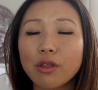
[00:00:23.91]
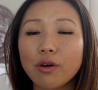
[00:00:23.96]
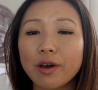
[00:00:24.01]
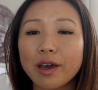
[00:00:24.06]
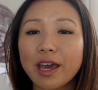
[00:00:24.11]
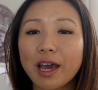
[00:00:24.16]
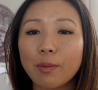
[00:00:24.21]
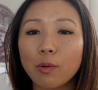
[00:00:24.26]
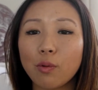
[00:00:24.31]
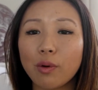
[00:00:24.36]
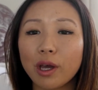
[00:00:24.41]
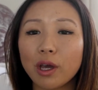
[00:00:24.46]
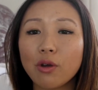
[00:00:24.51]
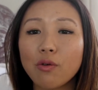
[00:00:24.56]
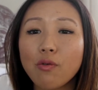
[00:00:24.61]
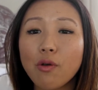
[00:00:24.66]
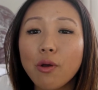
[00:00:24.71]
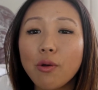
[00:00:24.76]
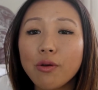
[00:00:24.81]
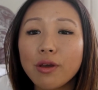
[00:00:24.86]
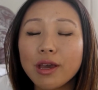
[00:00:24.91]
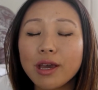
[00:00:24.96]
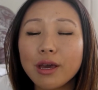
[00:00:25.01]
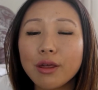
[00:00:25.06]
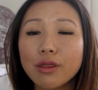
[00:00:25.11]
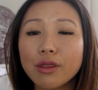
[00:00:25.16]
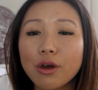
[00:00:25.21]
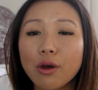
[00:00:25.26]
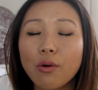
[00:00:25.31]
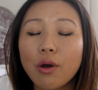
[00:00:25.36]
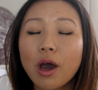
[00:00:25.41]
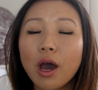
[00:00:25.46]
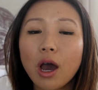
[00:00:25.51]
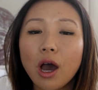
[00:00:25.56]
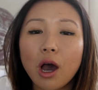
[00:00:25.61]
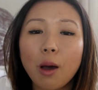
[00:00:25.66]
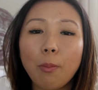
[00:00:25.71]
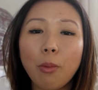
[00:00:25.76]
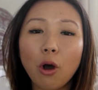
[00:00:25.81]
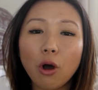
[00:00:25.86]
so I am quite croaky, so
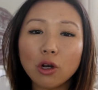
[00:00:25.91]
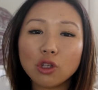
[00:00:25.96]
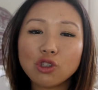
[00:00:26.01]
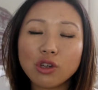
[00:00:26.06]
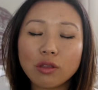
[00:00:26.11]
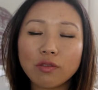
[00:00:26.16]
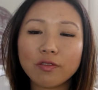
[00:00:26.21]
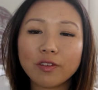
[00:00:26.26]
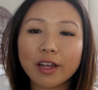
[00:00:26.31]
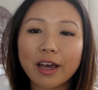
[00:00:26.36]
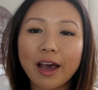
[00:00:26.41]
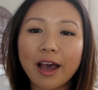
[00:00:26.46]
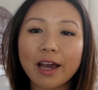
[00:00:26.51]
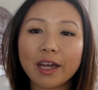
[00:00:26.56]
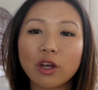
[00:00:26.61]
apologies for that,